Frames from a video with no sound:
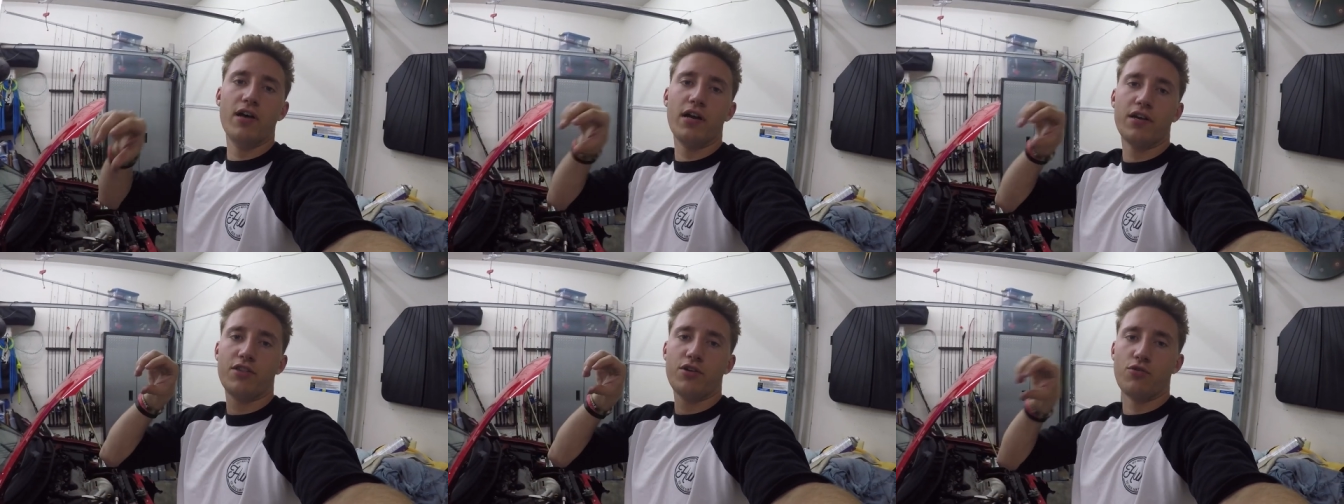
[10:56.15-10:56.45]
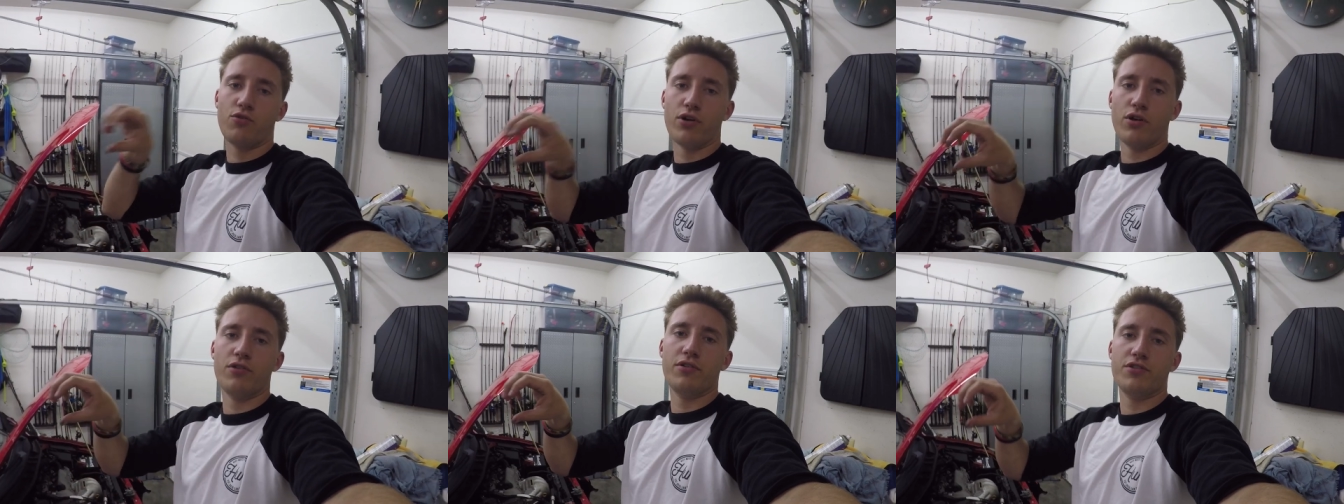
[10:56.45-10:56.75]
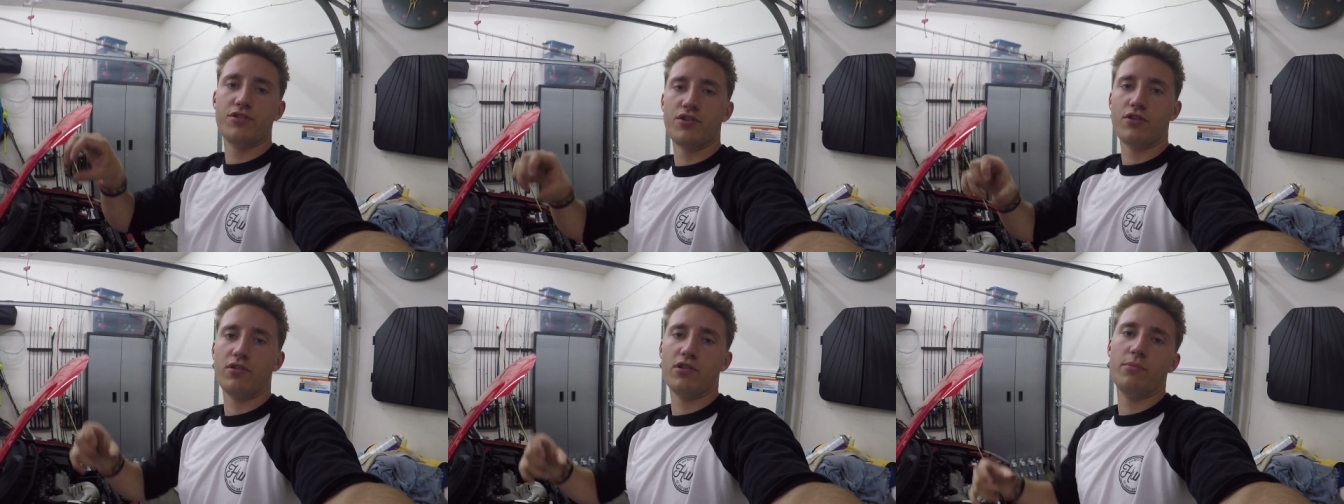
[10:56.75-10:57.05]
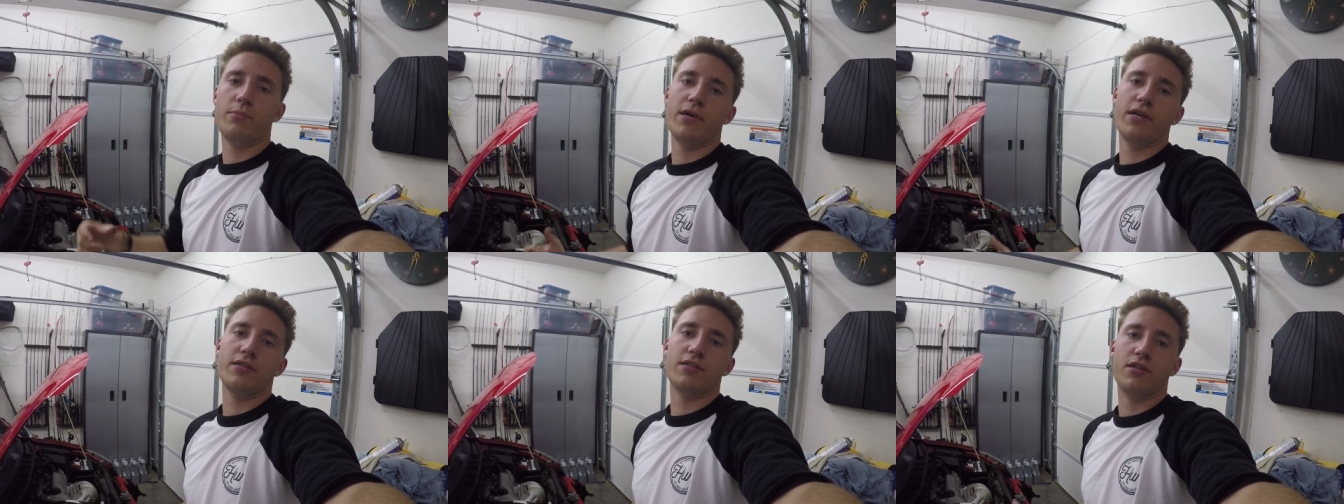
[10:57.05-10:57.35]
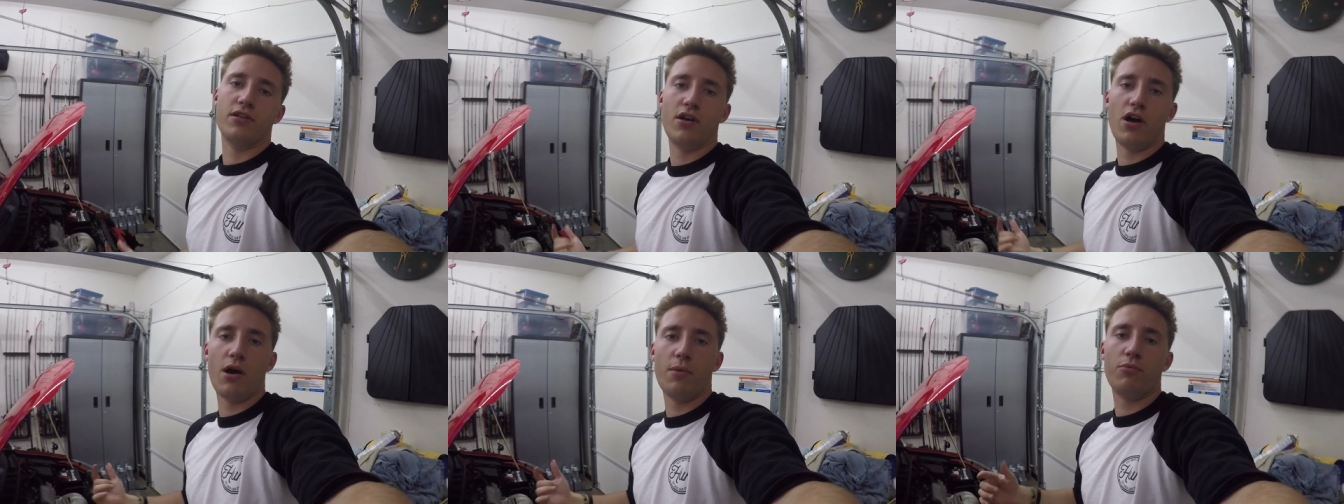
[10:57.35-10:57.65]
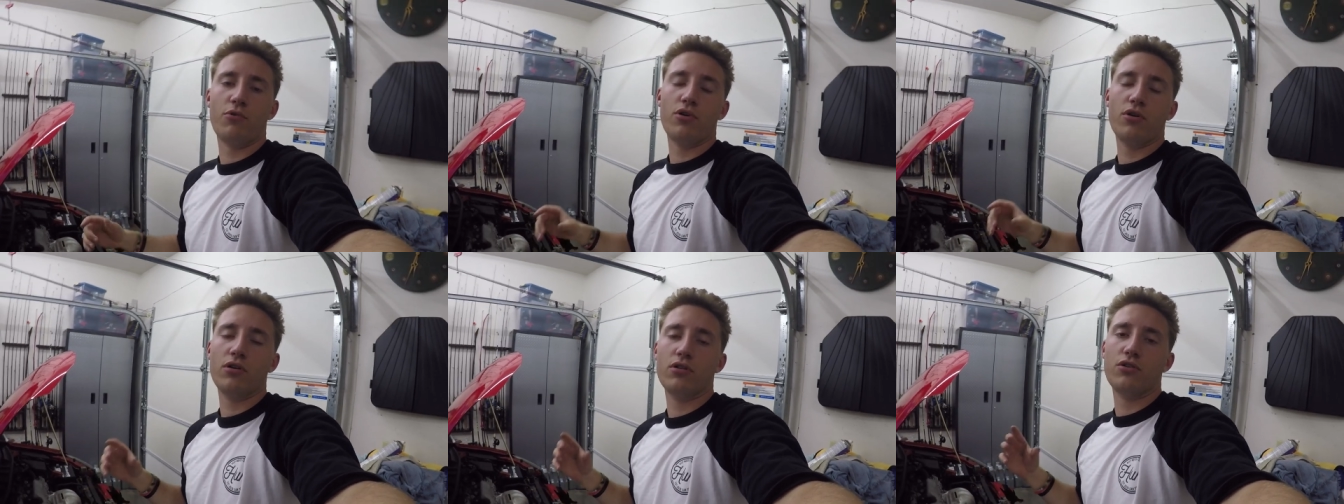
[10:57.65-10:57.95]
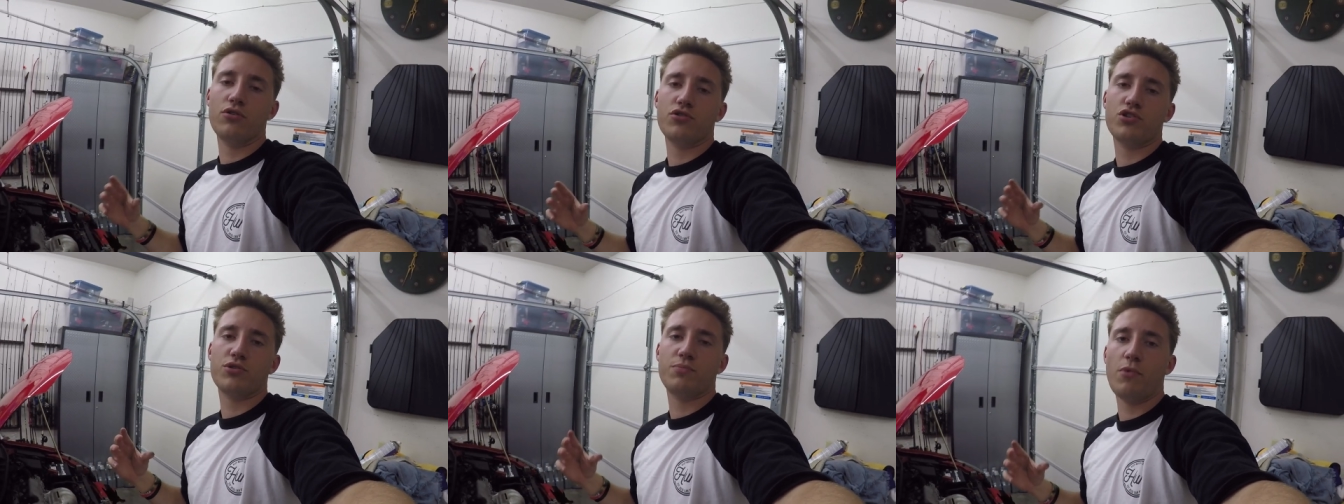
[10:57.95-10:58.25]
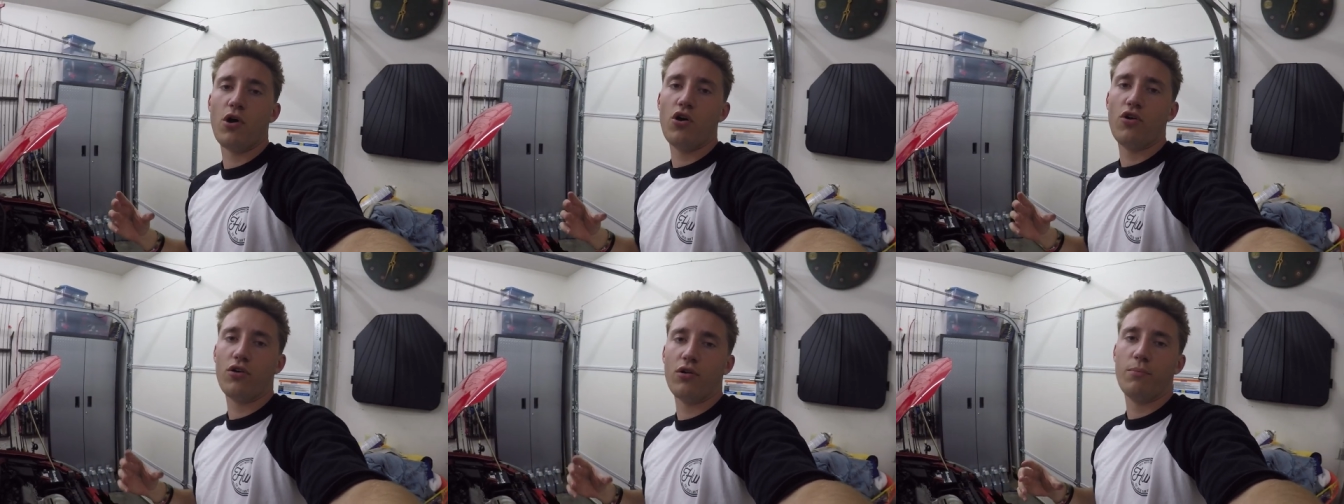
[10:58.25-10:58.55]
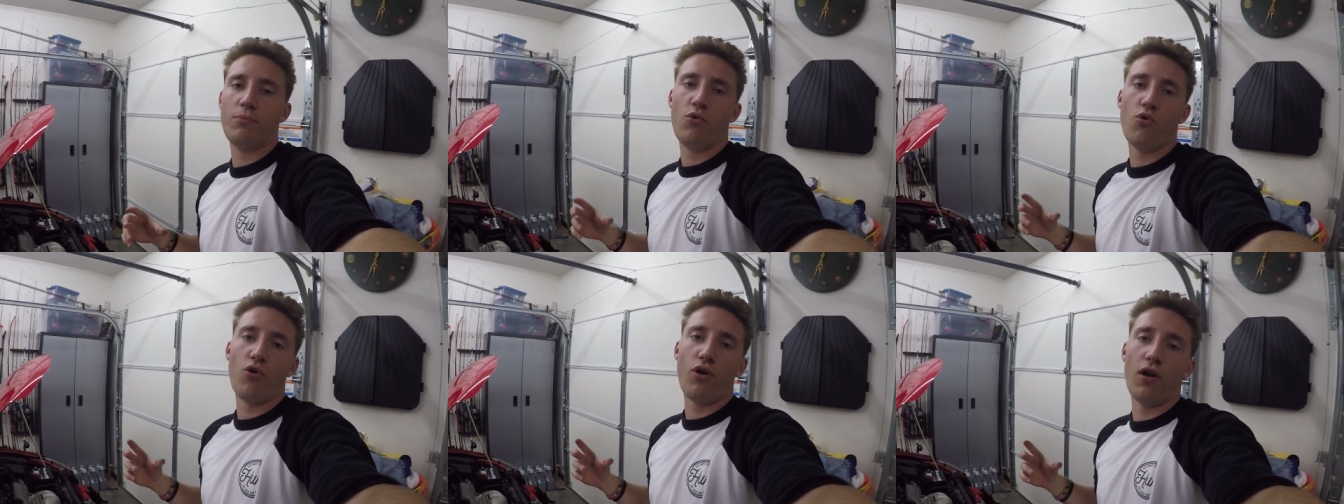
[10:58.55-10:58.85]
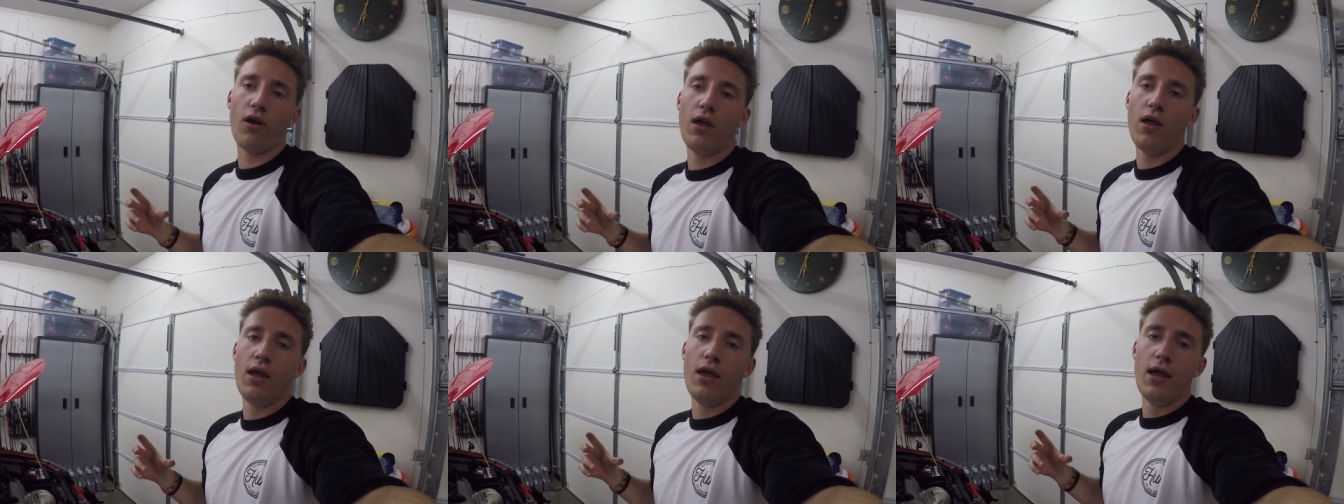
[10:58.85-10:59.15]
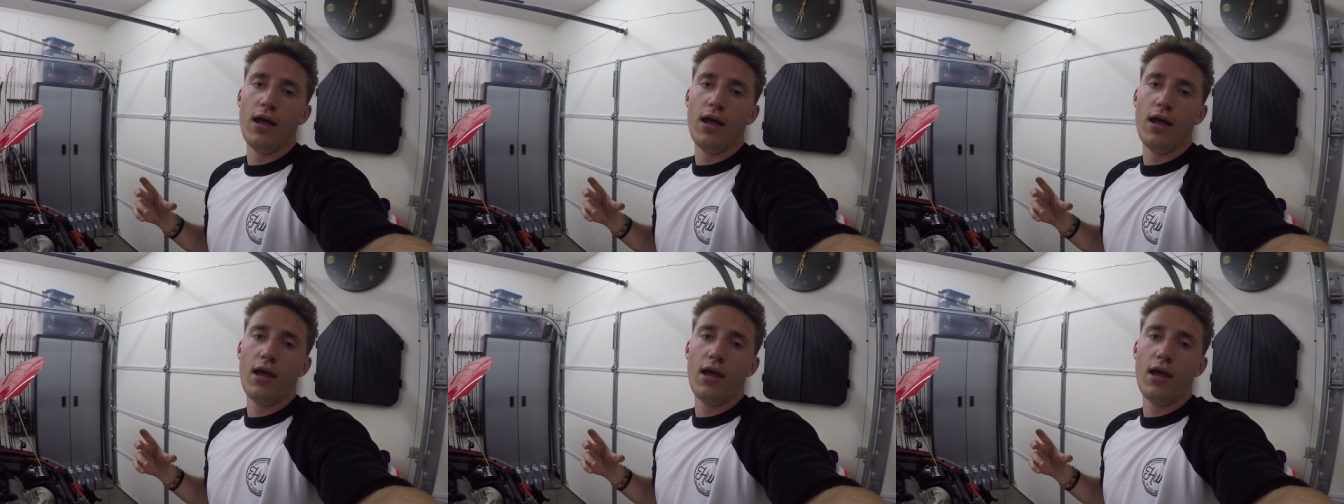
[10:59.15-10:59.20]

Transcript: like the grill insert that makes the top grill a little smaller, more